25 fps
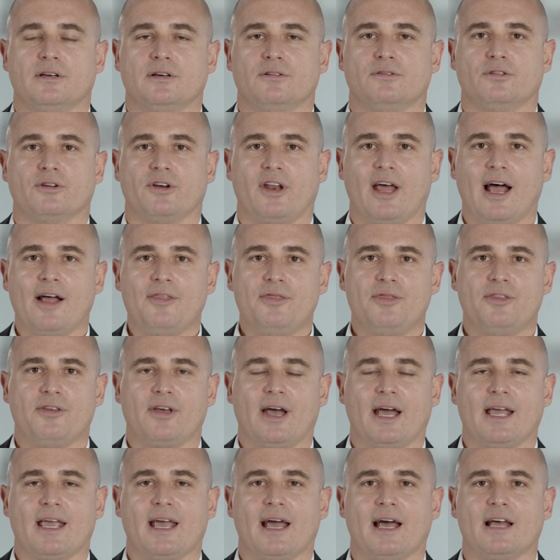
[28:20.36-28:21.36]
For that,
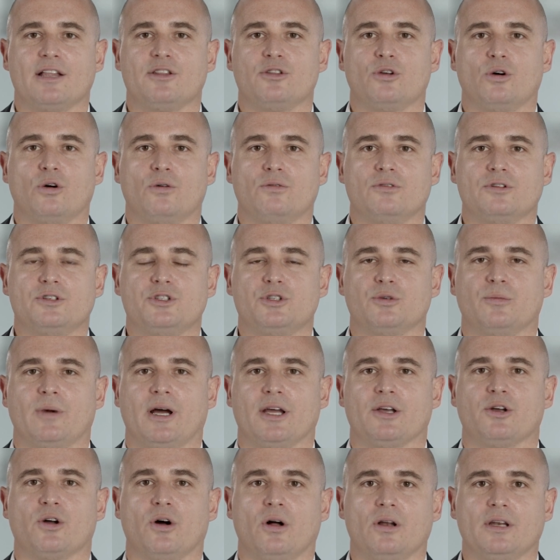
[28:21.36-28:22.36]
I hand over to
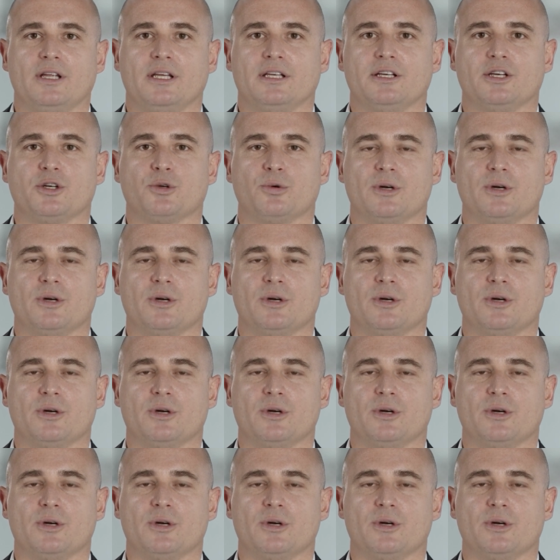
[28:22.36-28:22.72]
my colleague